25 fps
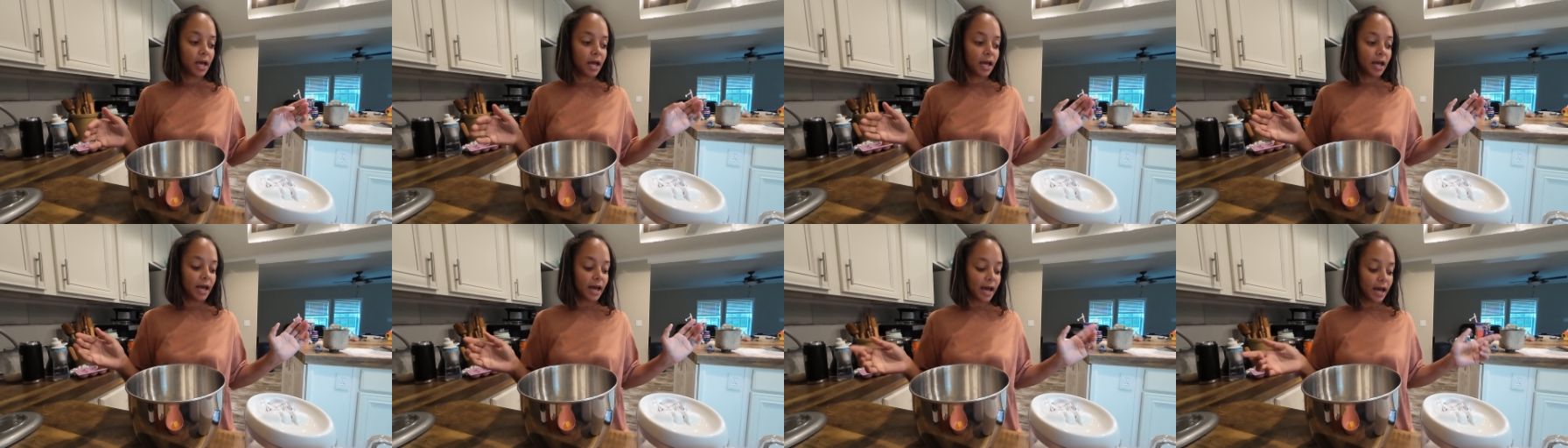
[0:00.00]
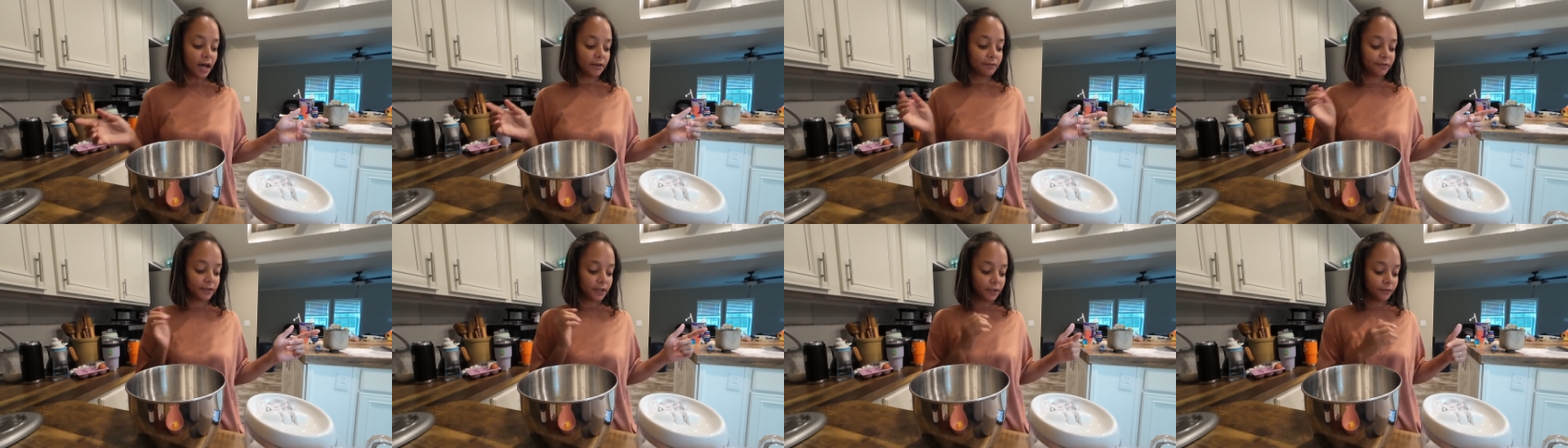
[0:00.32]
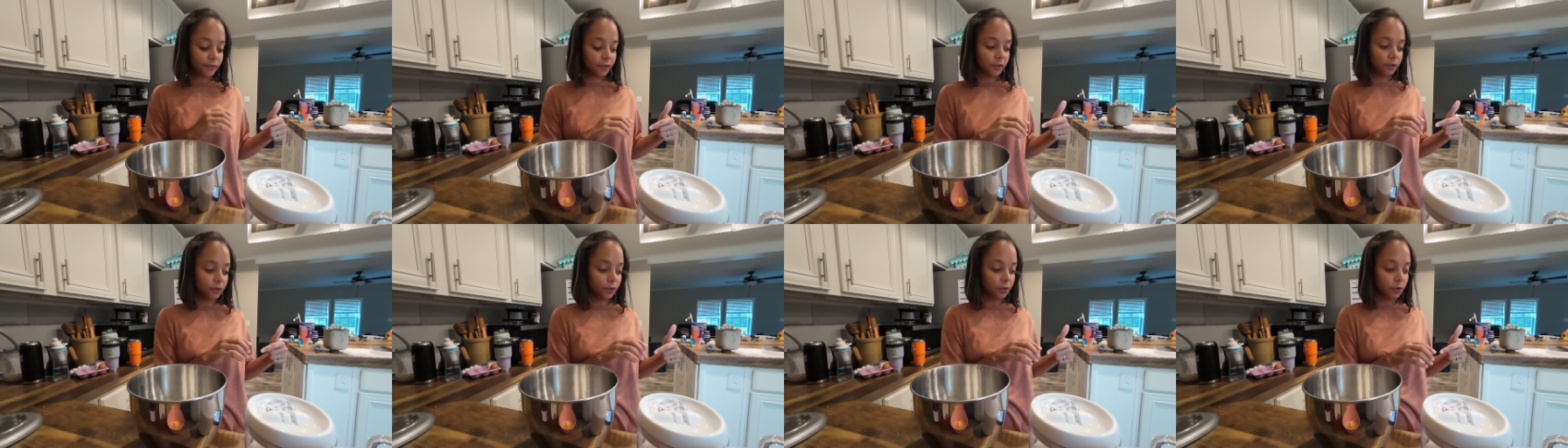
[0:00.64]
half of
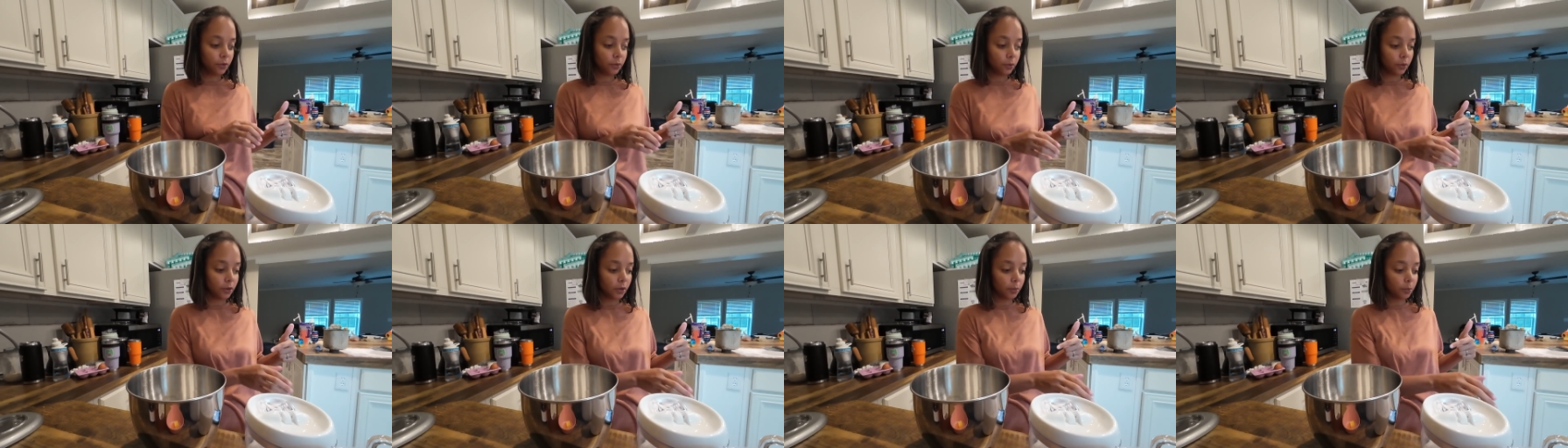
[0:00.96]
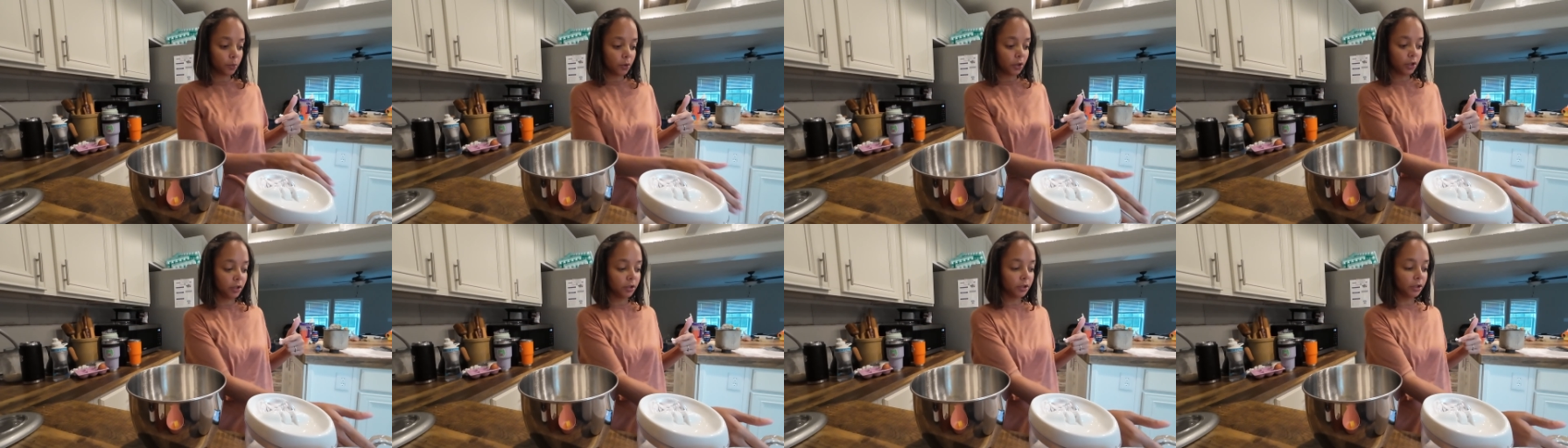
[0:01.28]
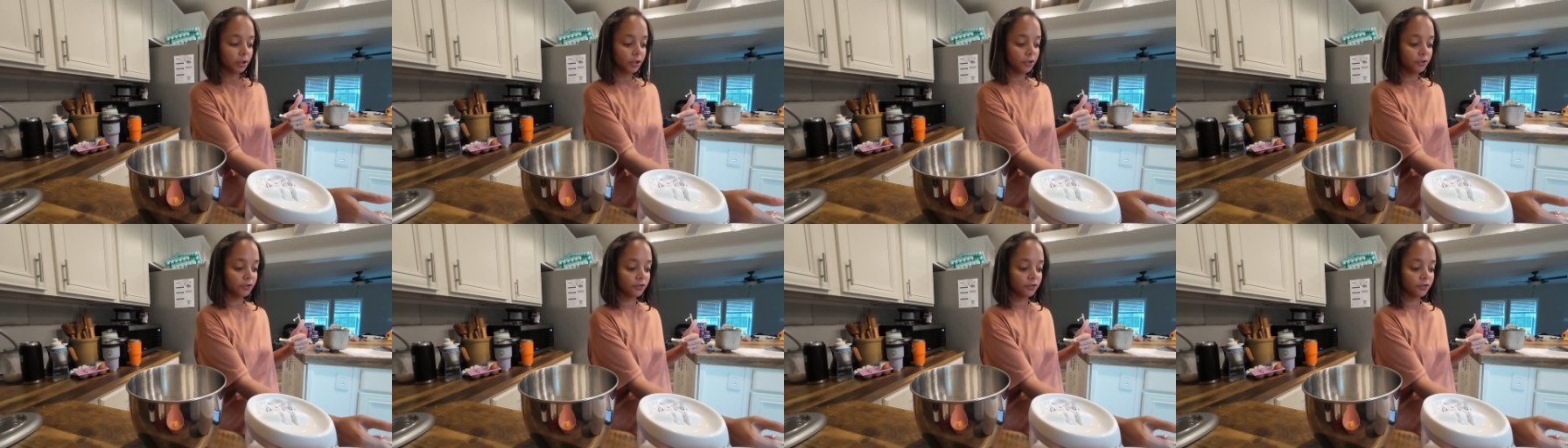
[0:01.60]
the lukewarm water.